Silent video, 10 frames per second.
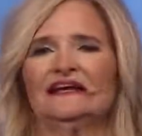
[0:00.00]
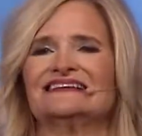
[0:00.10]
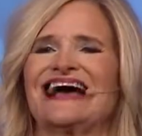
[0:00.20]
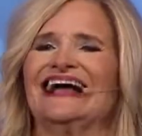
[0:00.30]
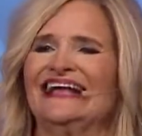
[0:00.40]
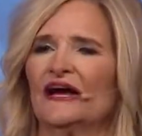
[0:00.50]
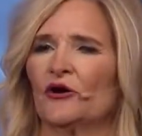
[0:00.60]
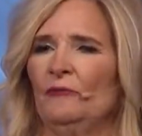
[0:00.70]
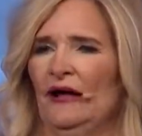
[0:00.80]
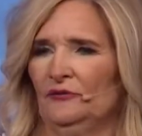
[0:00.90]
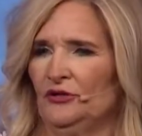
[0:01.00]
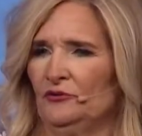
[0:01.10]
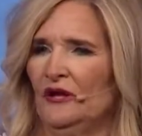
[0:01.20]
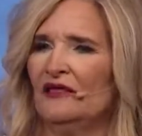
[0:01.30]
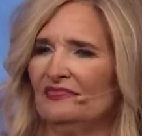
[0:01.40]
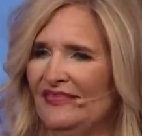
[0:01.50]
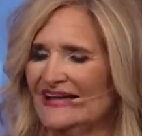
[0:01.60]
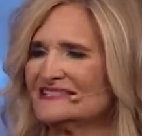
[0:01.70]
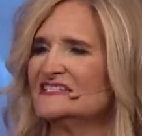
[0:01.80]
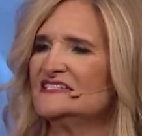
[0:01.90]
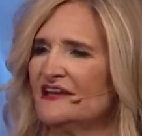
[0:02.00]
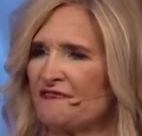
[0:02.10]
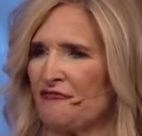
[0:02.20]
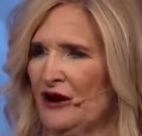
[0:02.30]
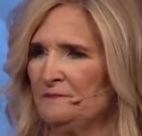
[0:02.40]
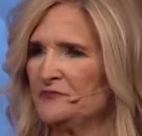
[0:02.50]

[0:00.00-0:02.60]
because I care about you. That's different